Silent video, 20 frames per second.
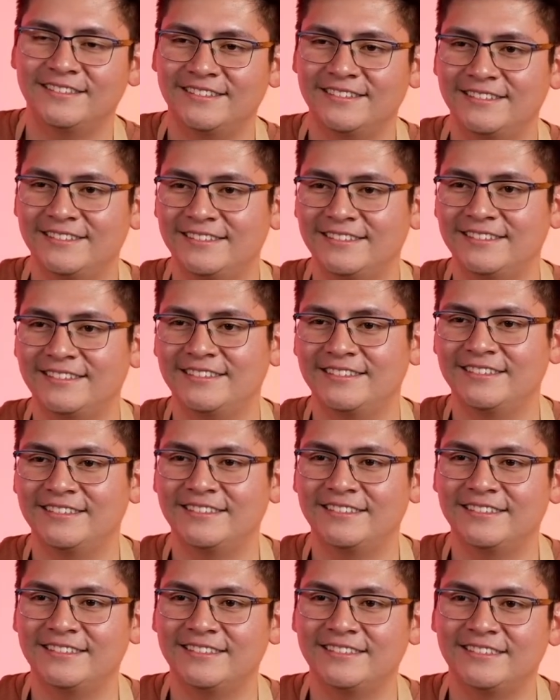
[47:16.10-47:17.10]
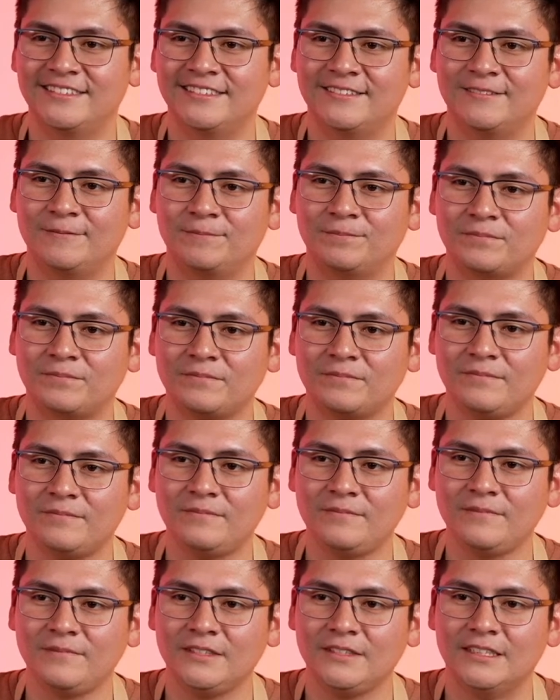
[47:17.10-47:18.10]
Favorite bar in New York City for
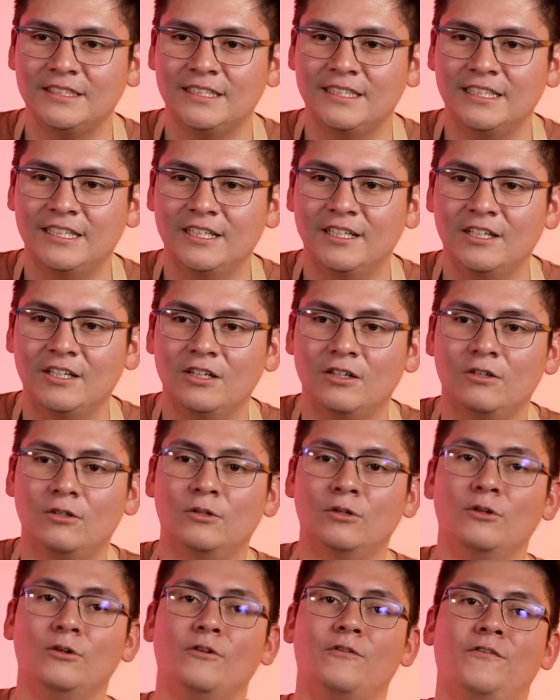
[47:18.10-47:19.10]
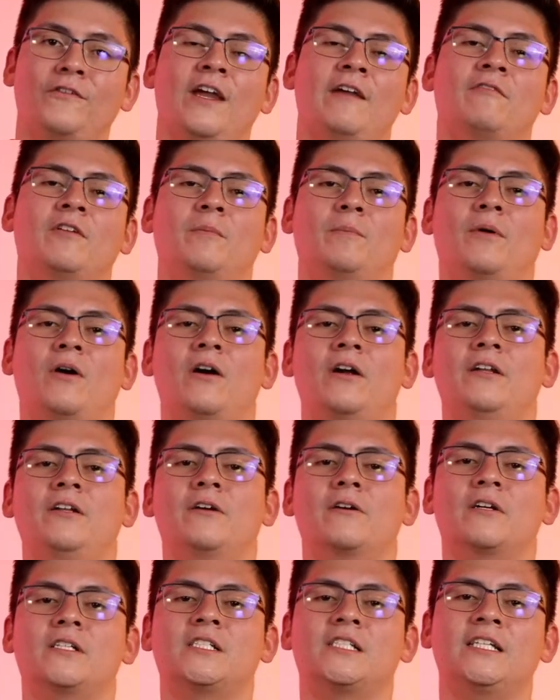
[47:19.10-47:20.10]
great cocktails? Ooh, favorite bar in New
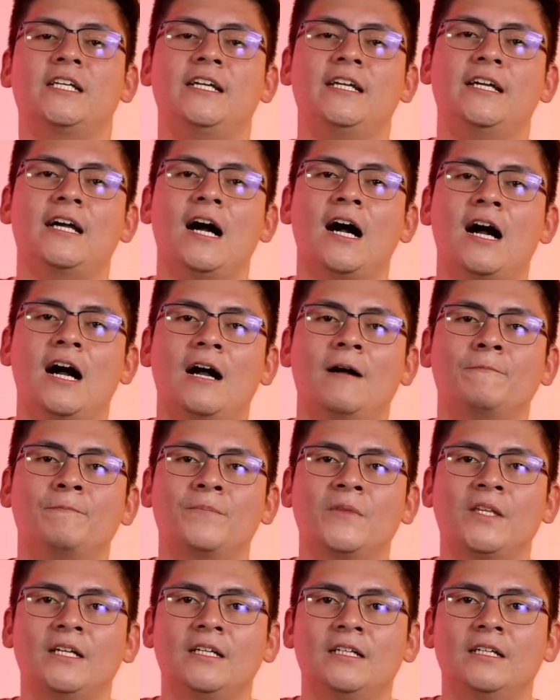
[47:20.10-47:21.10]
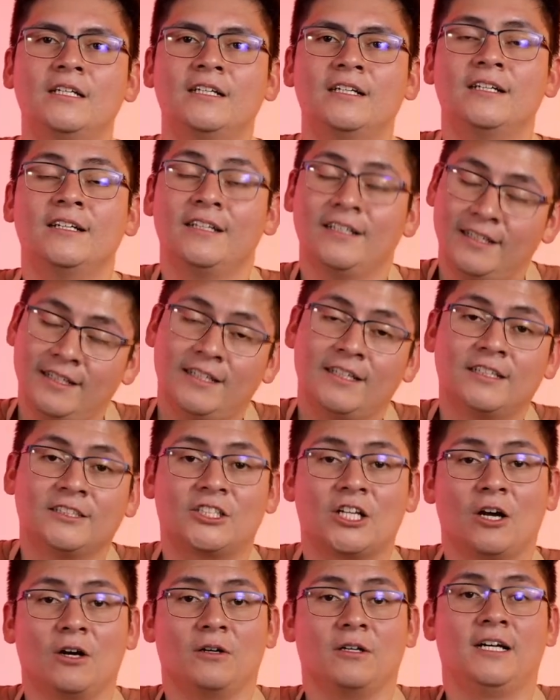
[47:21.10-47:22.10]
York City.
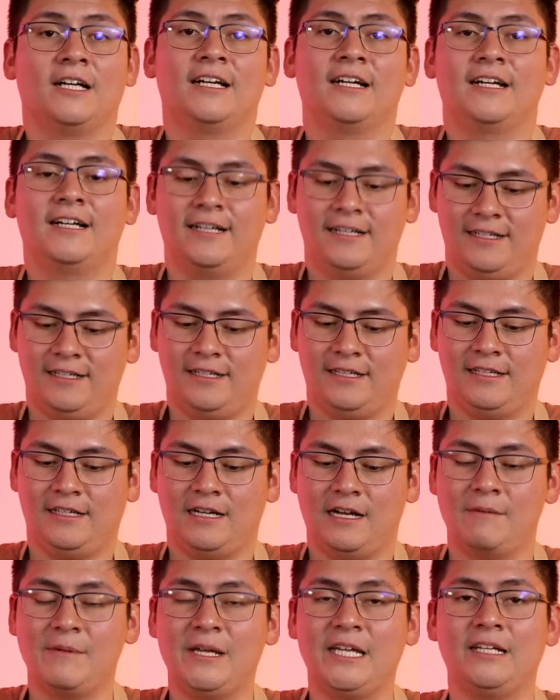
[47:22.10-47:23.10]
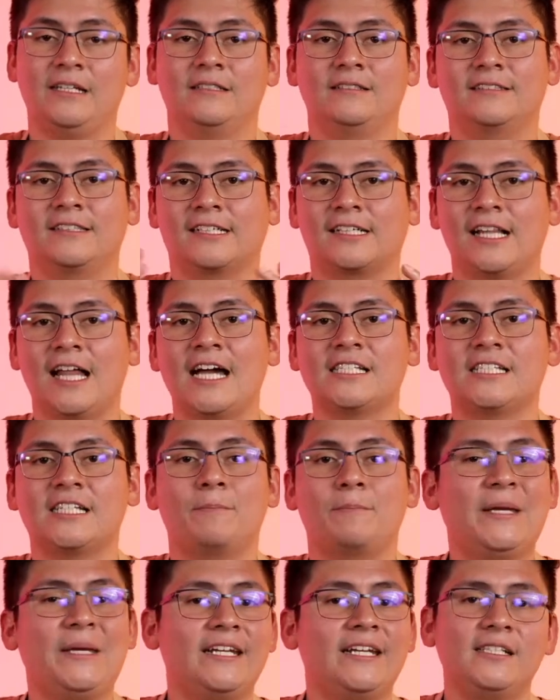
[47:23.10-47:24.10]
So, I mean, the
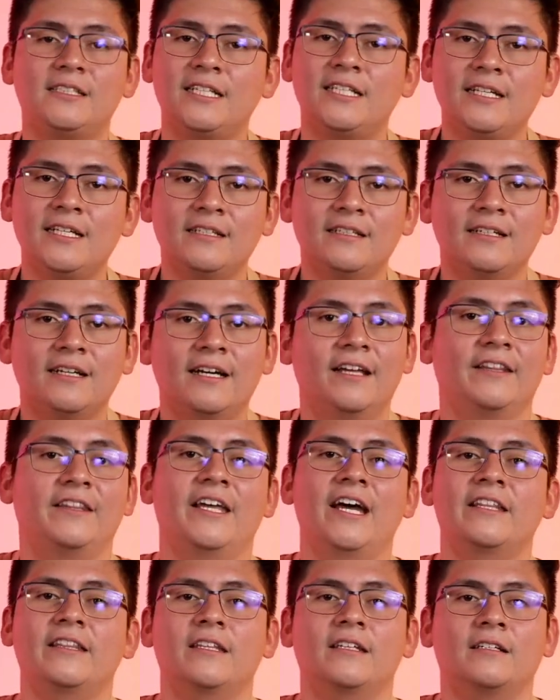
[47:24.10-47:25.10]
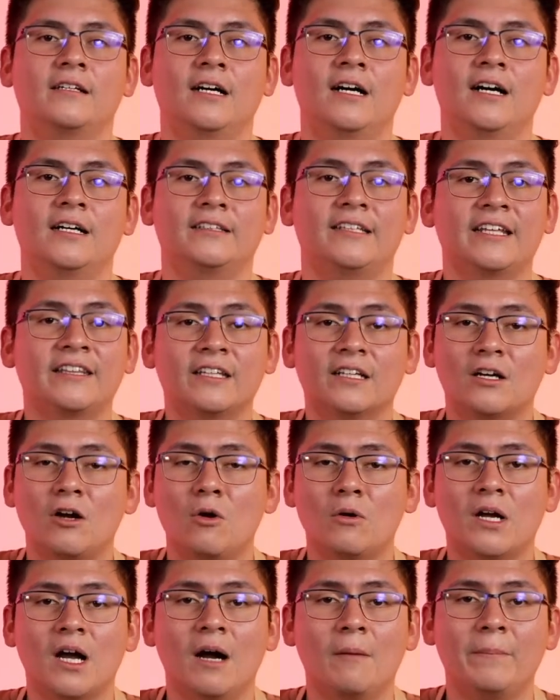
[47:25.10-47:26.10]
classic PDT, Death and
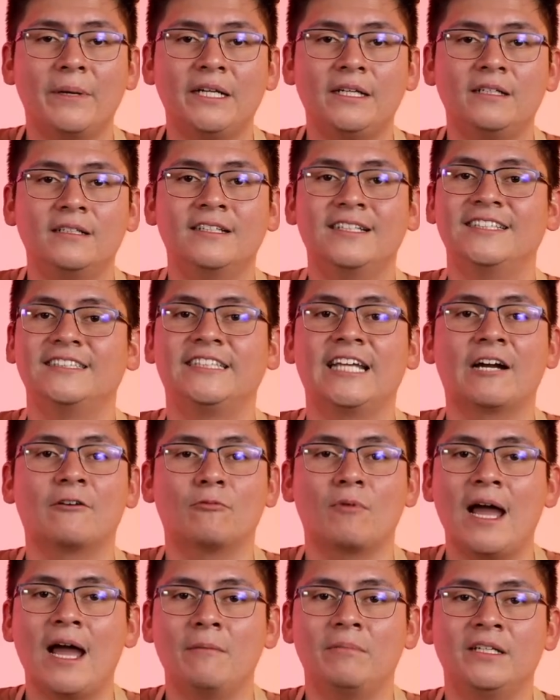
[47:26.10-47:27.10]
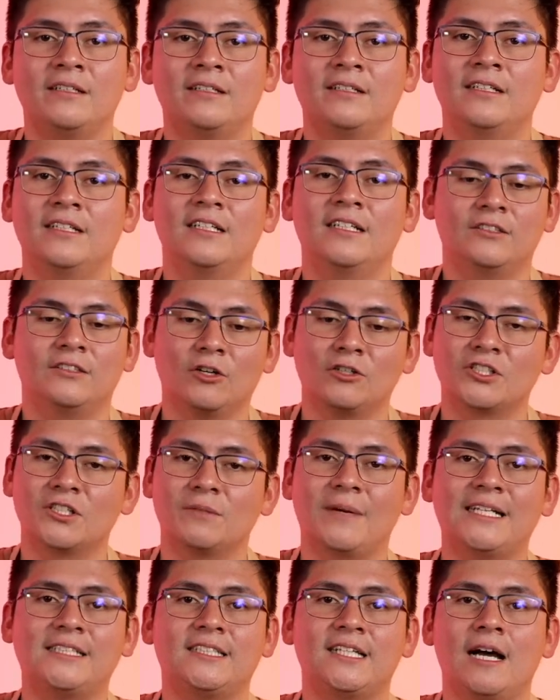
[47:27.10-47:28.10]
Co. Company, Dead Rabbit. Those are
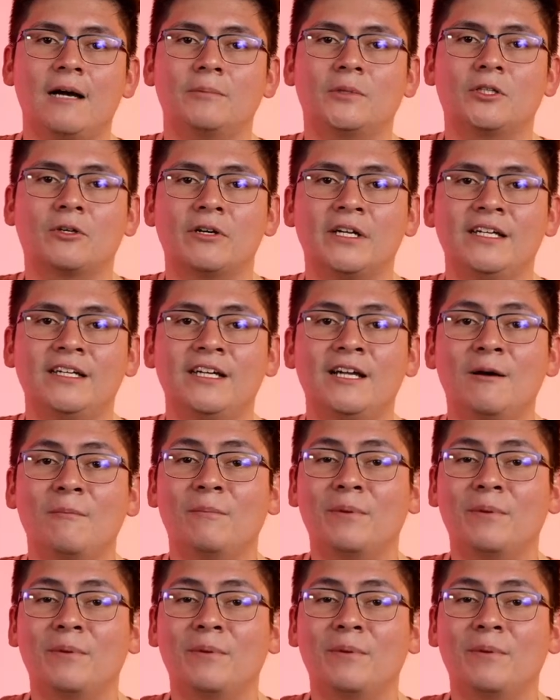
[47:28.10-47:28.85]
my top three.